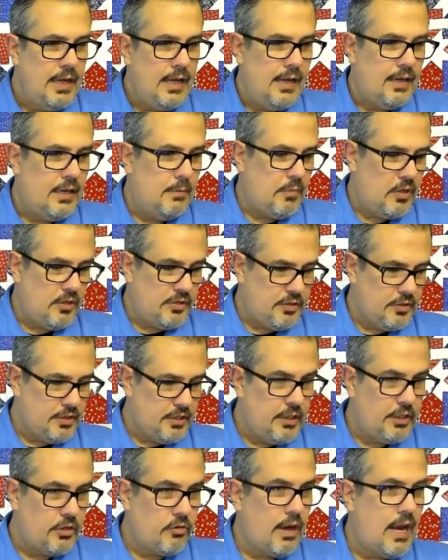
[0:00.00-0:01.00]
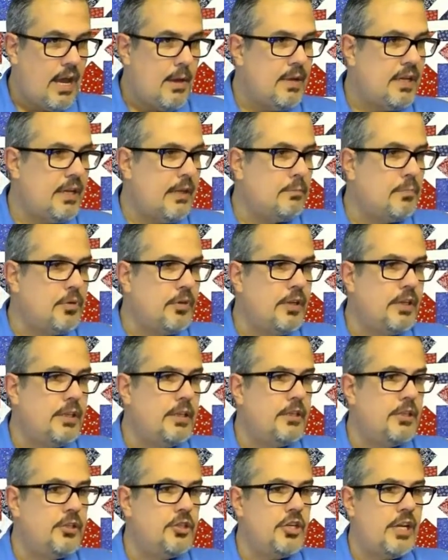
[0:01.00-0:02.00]
And I'm also going to grab it and put it
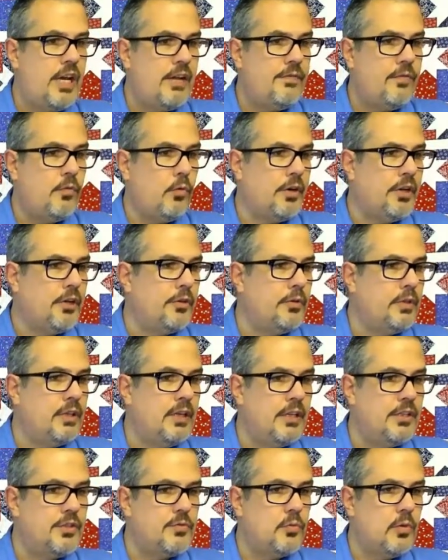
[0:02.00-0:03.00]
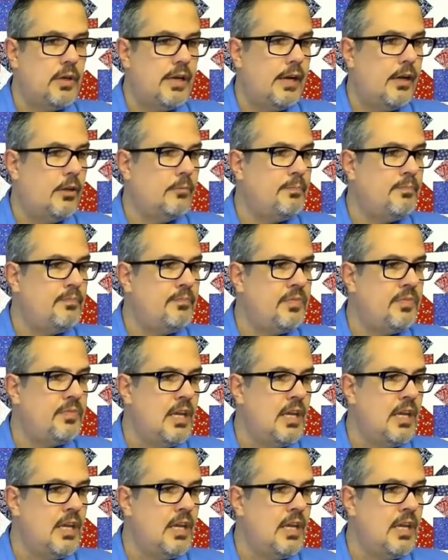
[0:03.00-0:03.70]
in the chat for you as well.